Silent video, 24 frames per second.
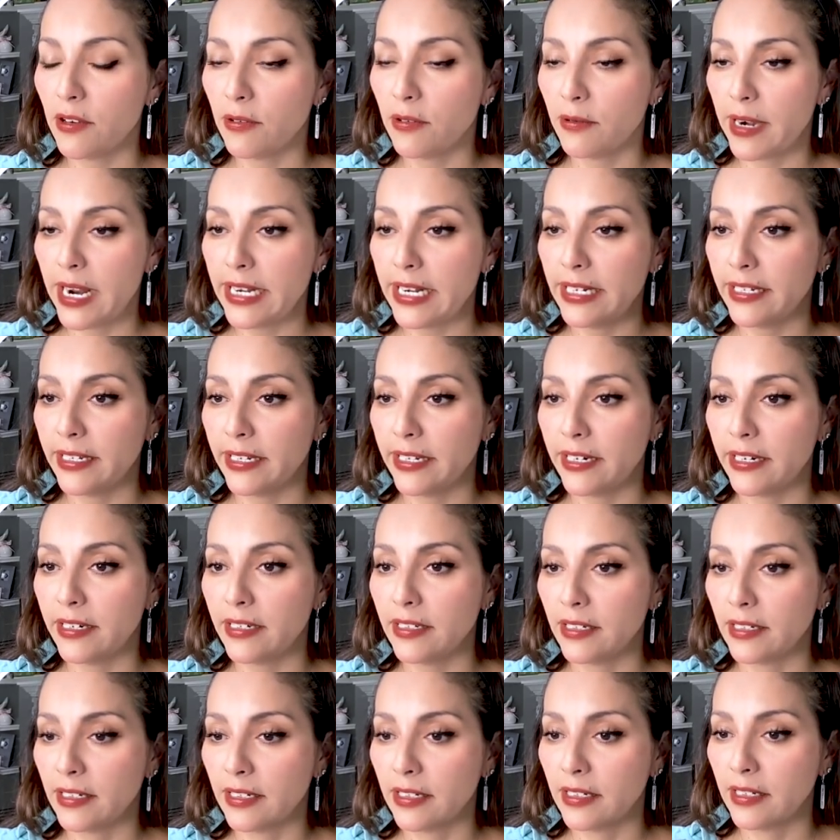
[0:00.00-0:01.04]
go right
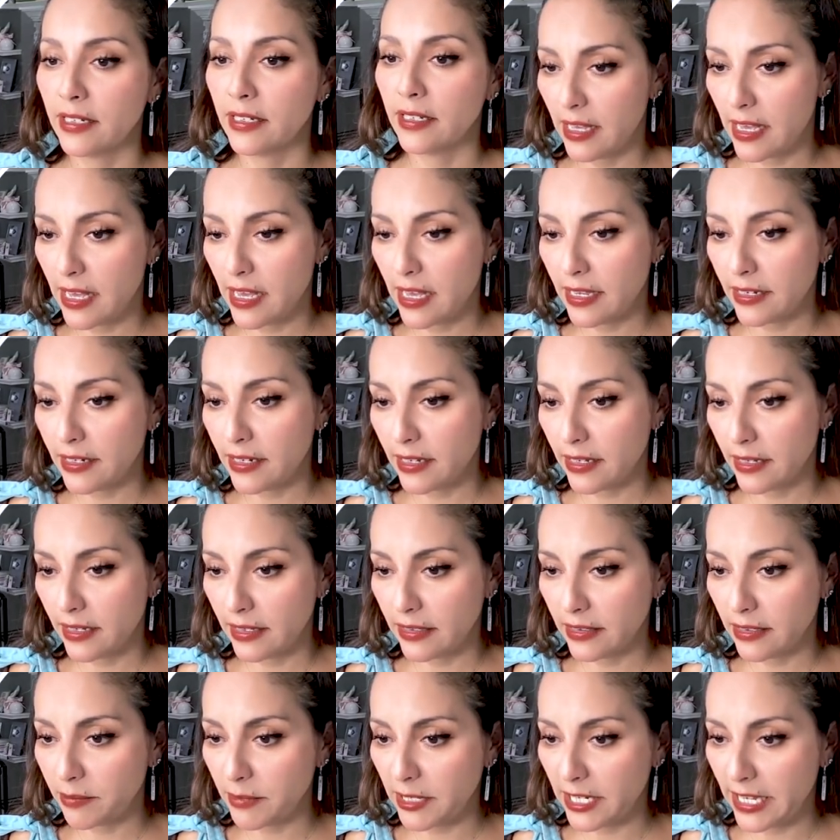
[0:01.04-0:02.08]
here and
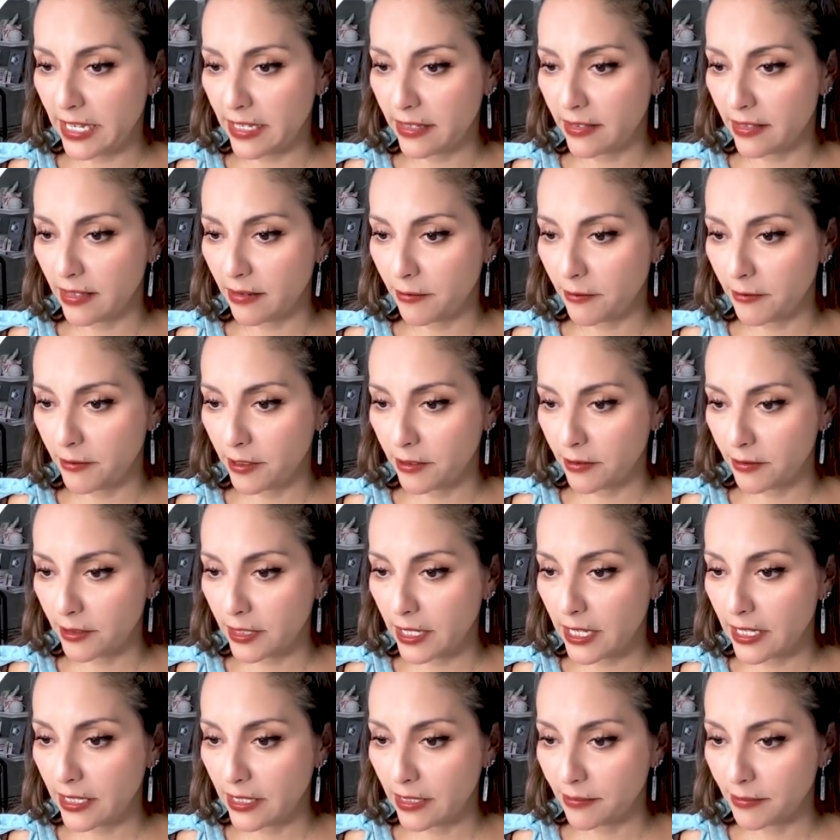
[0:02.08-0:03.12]
eliminate some of those
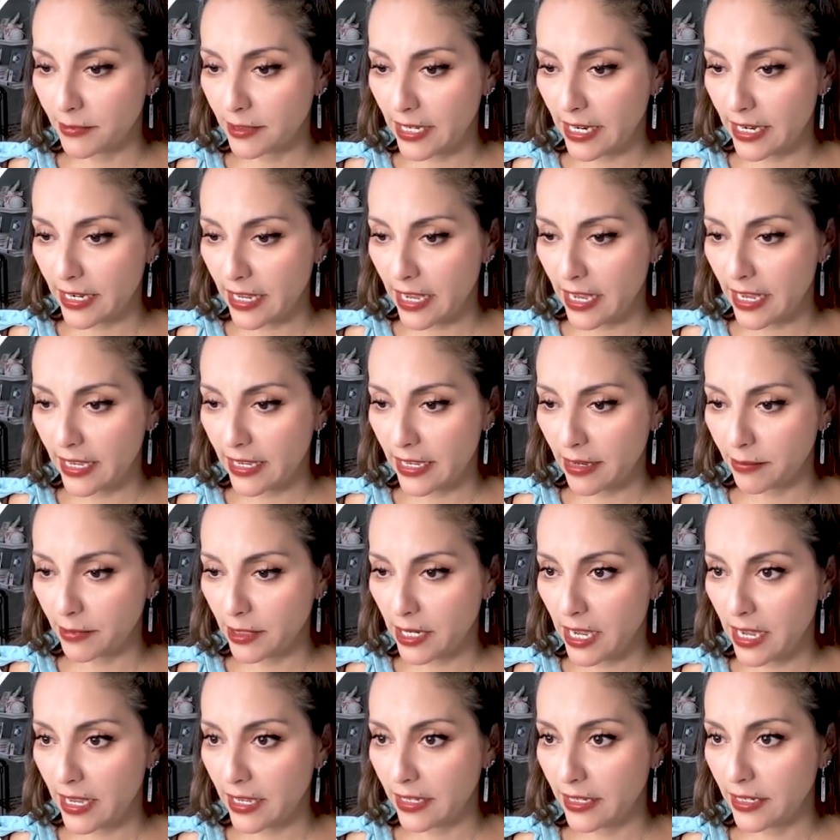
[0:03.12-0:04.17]
columns that I am
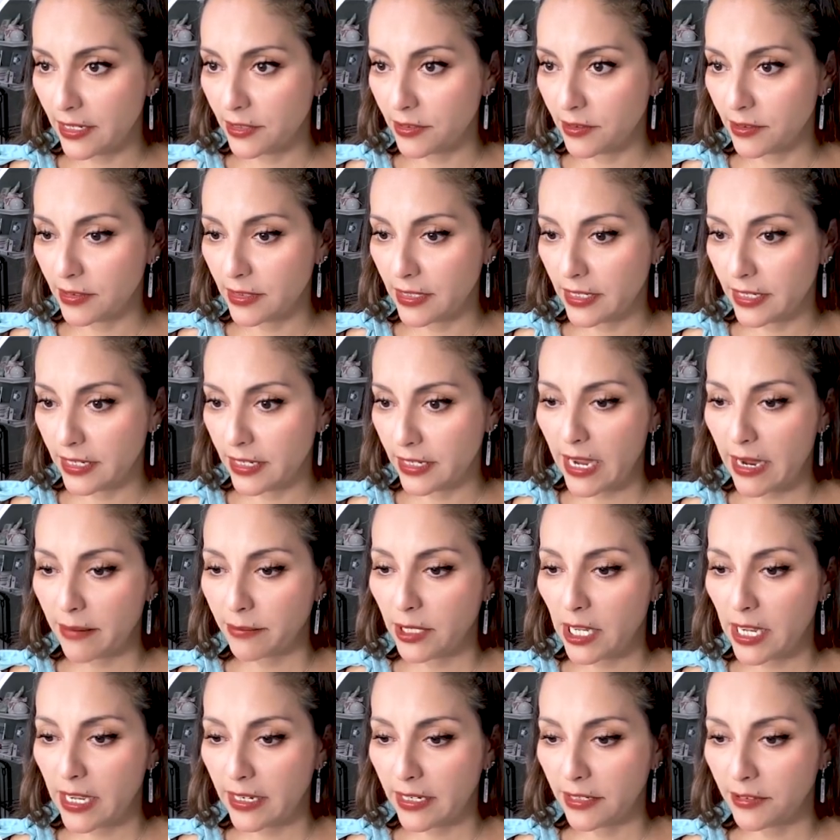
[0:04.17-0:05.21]
not interested in.
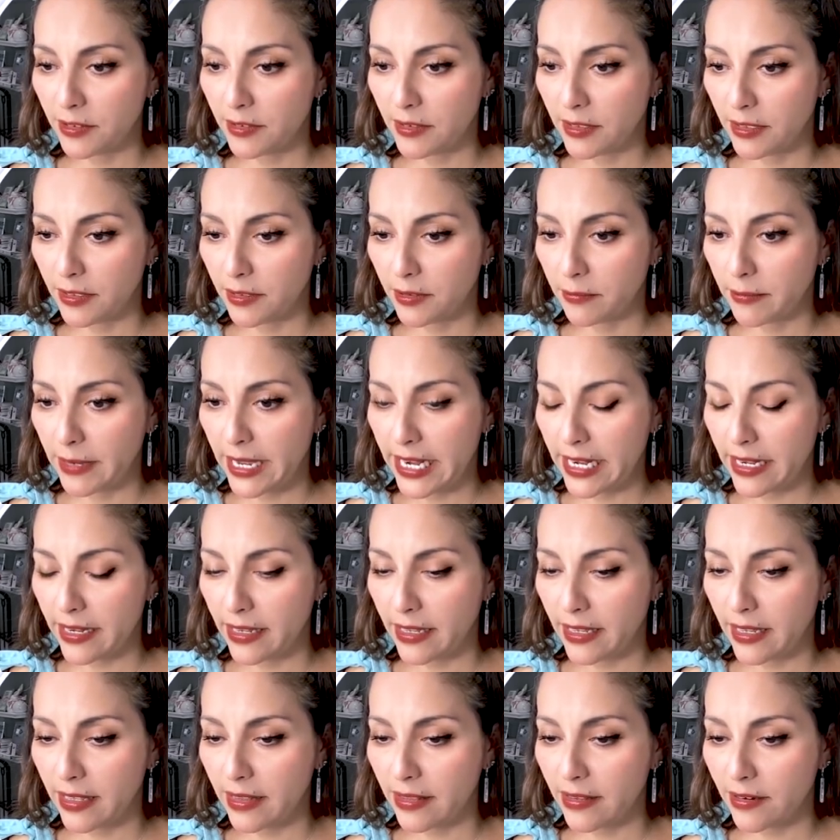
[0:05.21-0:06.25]
I'm not interested in the weight
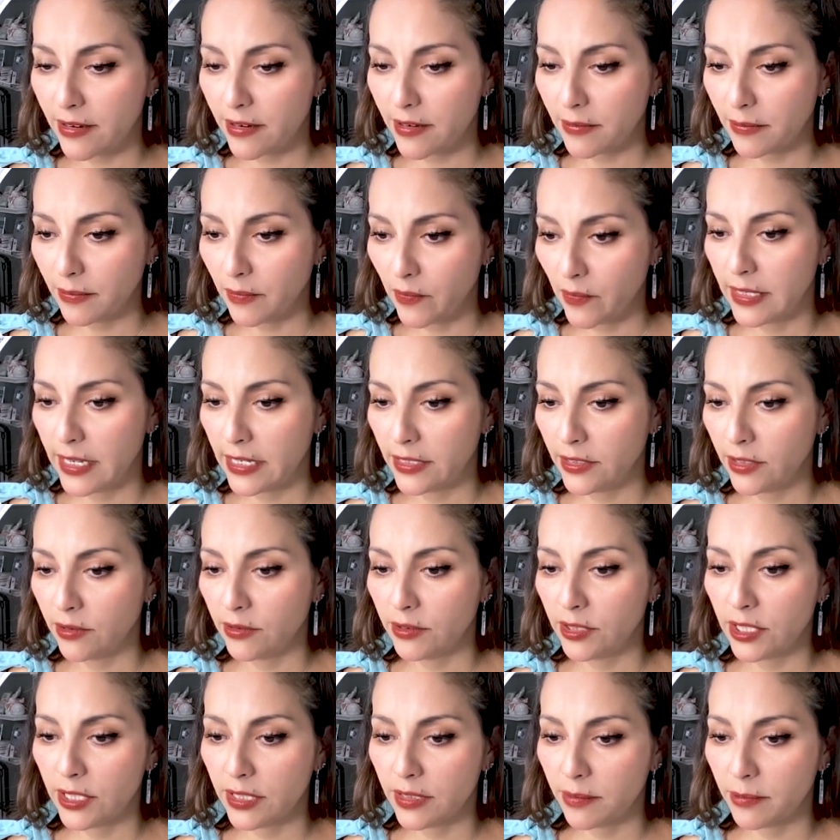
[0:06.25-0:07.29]
either. And then
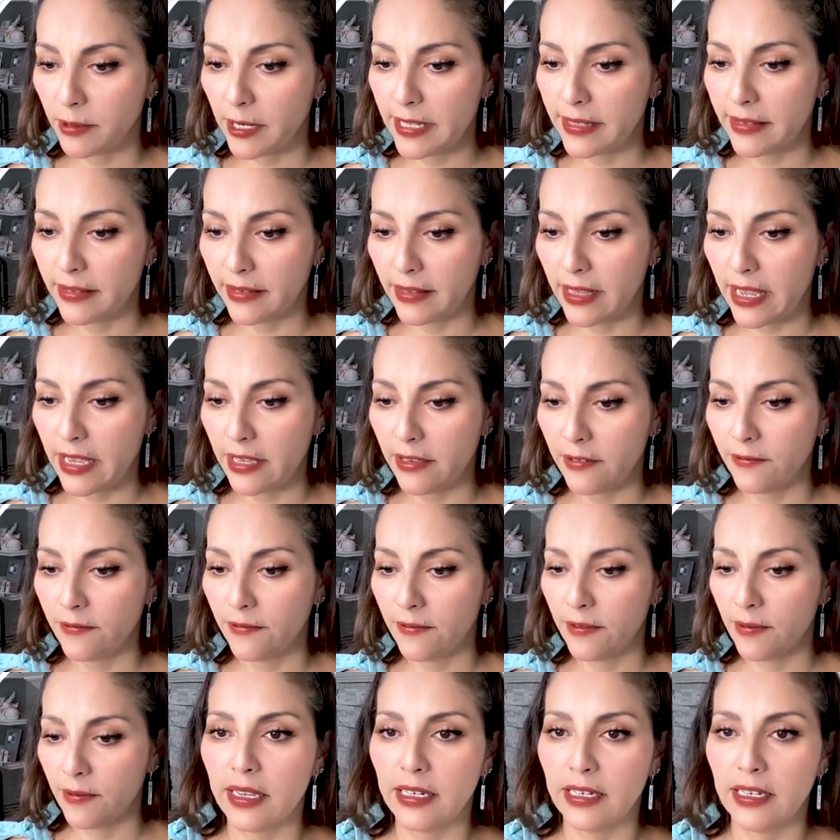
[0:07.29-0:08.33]
you just press save
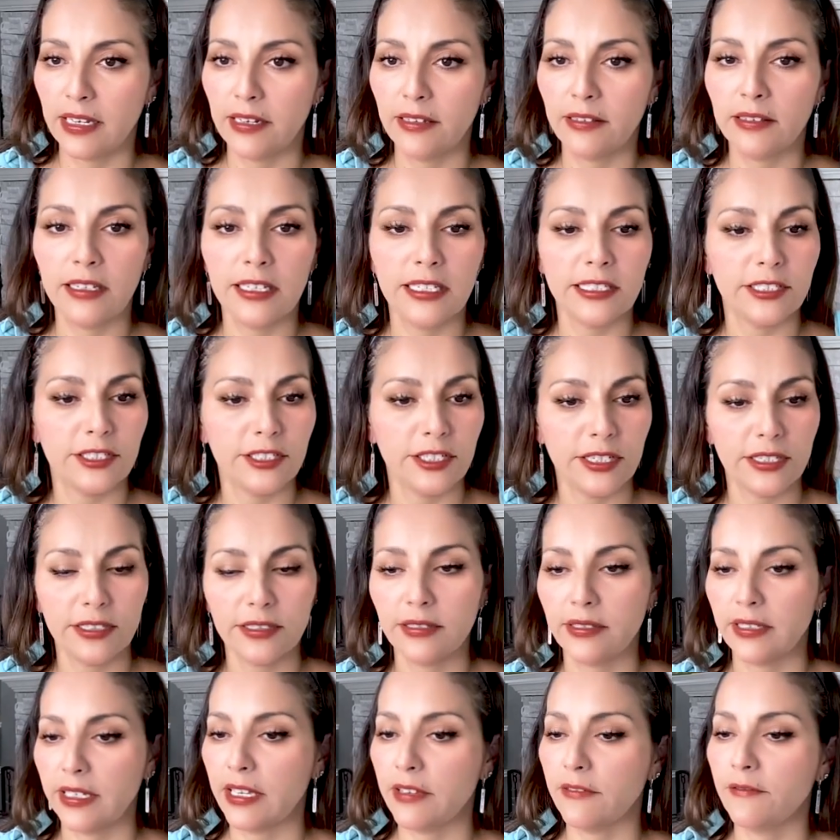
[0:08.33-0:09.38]
and it'll
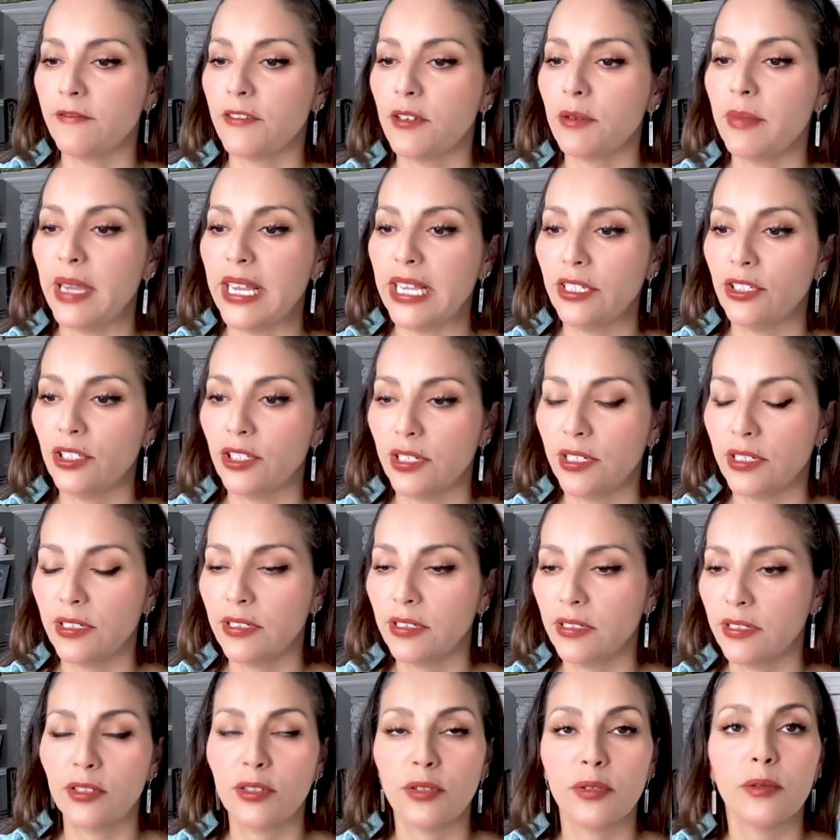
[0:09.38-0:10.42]
adjust the
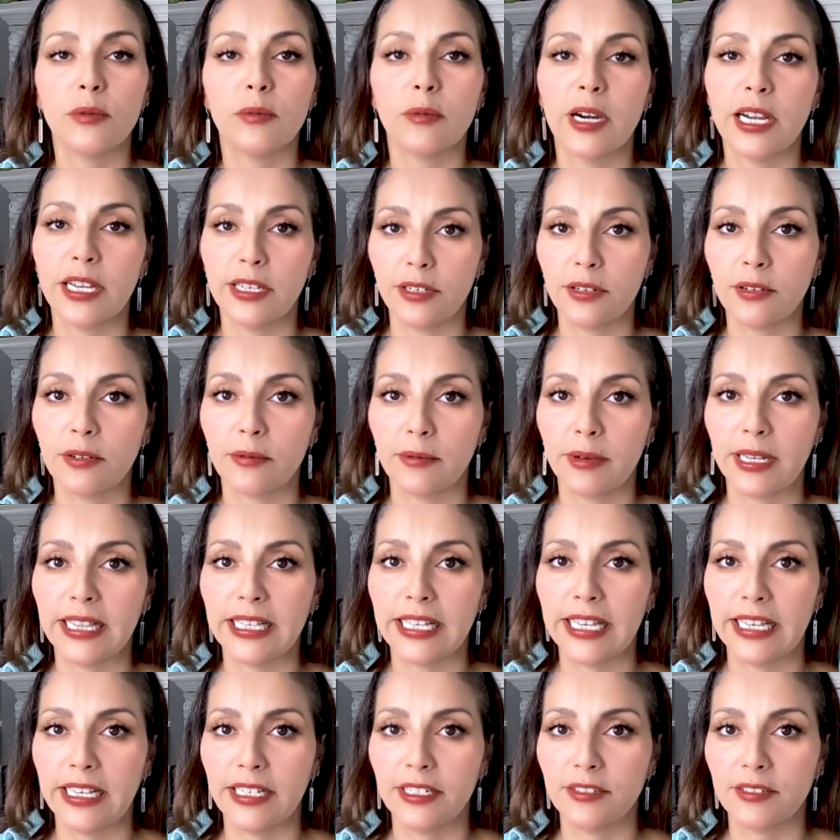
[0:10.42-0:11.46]
information to what you're
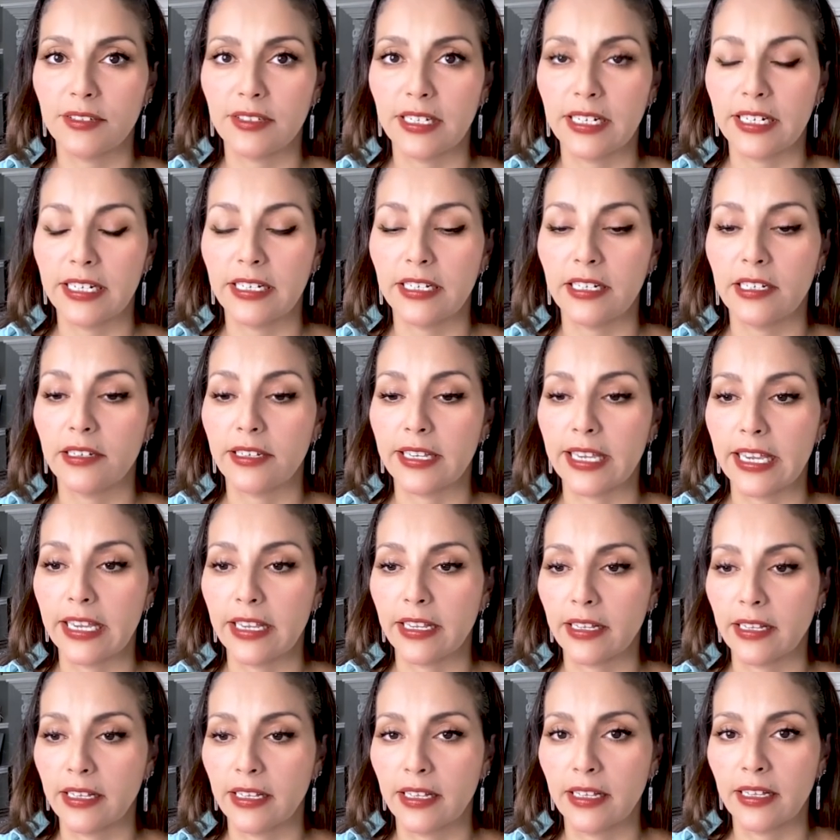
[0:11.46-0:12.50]
really interested in
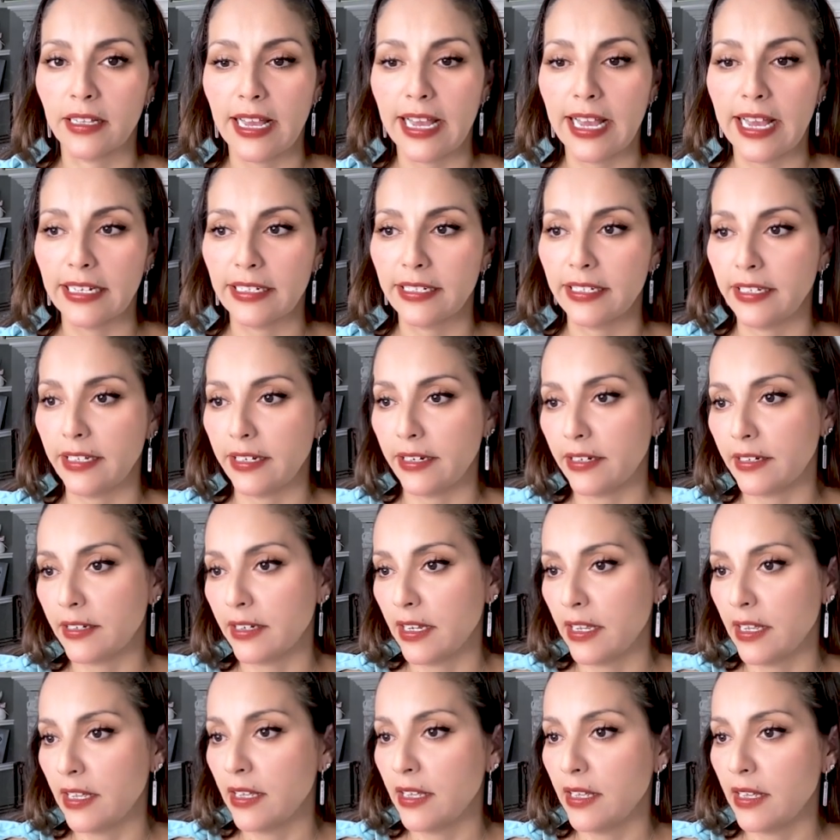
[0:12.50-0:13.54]
looking at here.
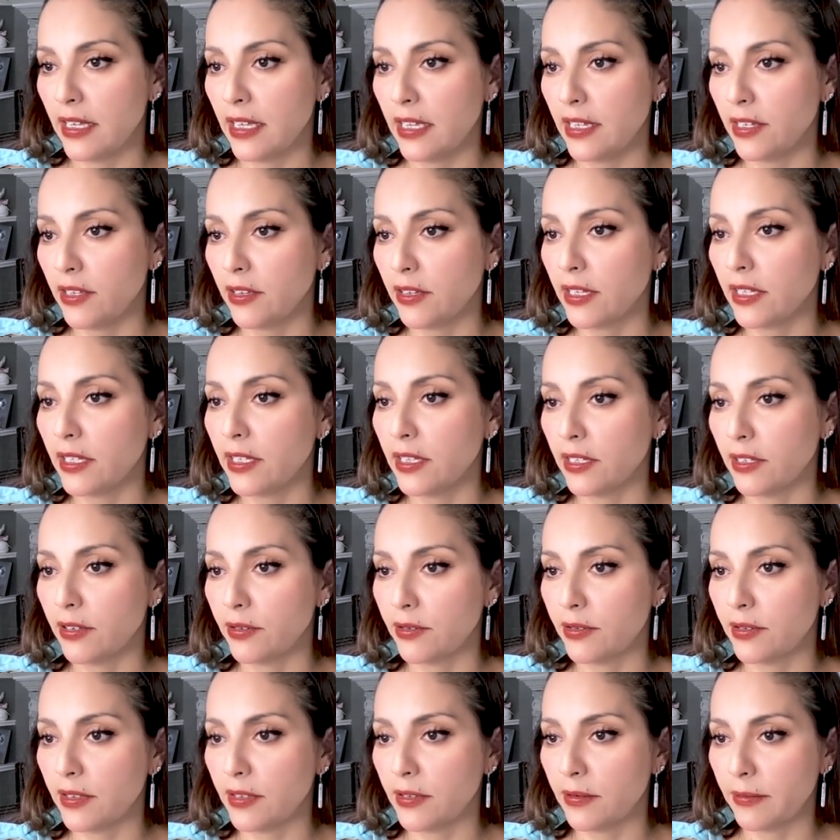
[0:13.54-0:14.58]
And you can
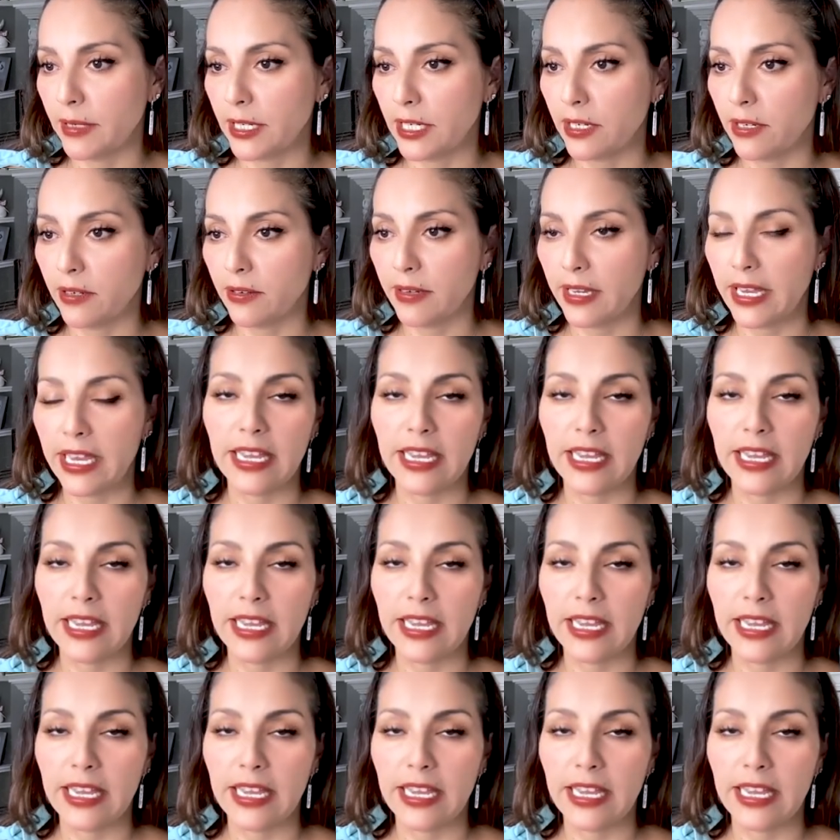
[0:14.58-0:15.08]
close this window